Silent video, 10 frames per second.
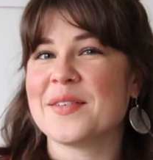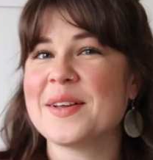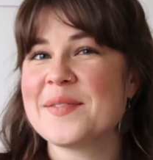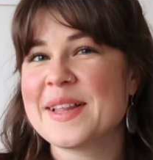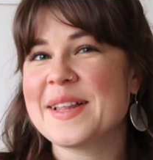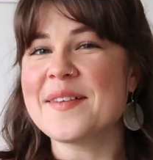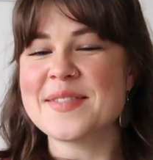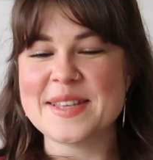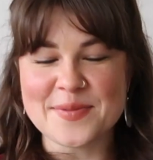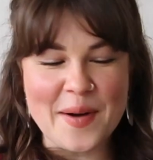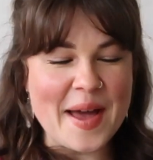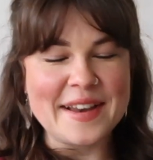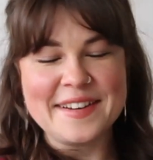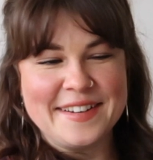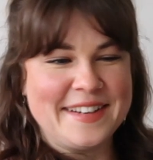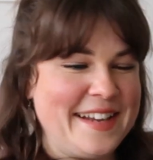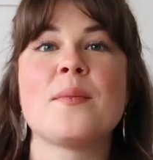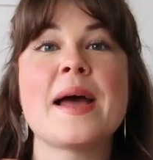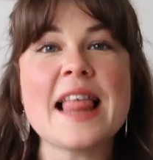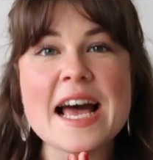really, really love this one.
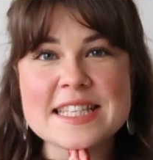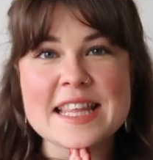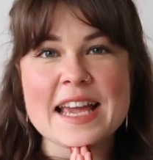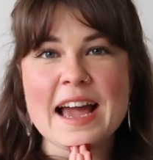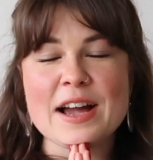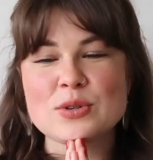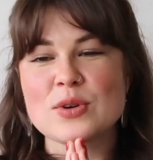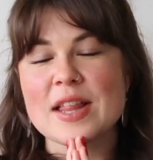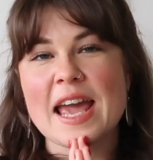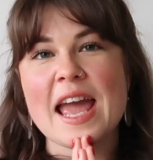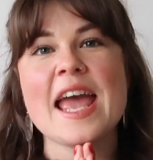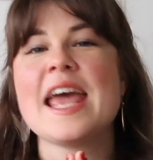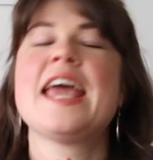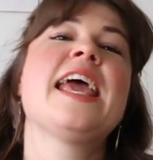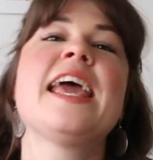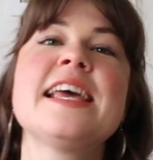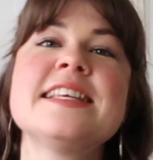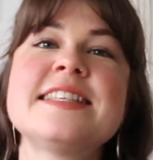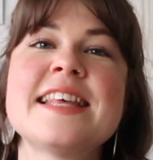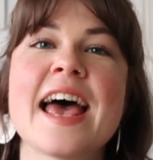My last thing actually
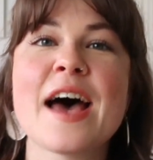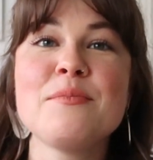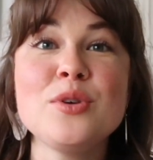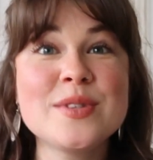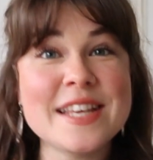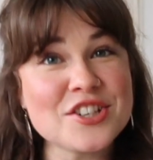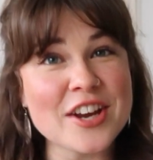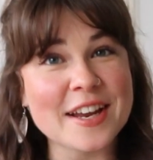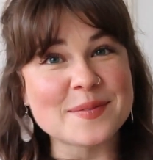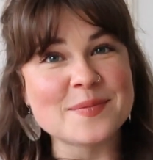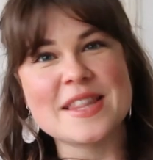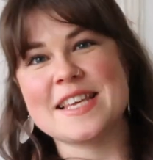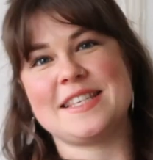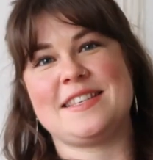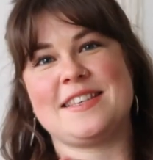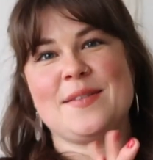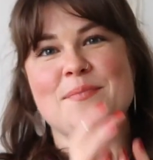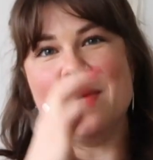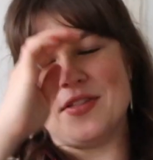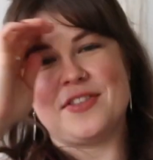is a musician this
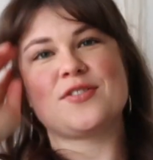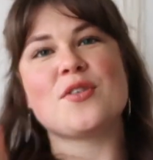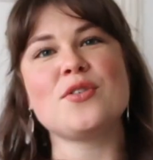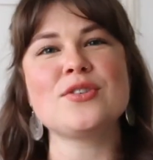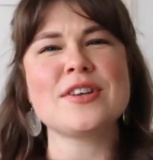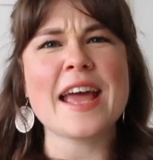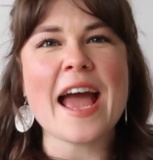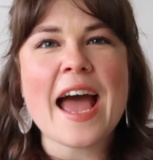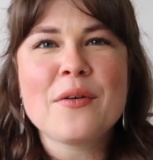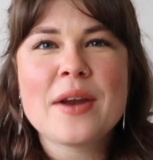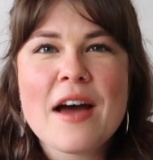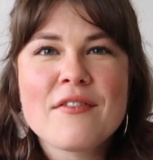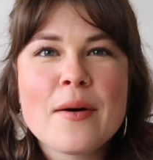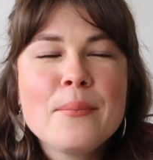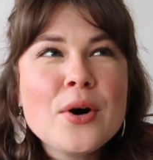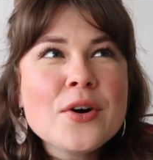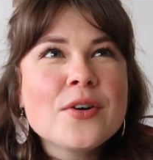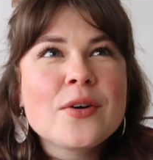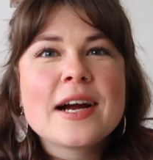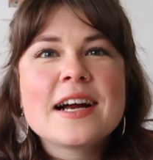month. So usually I would have a
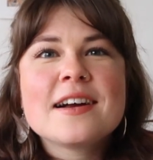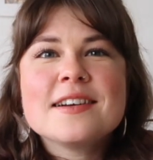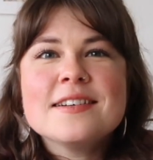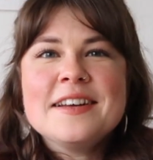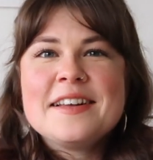book or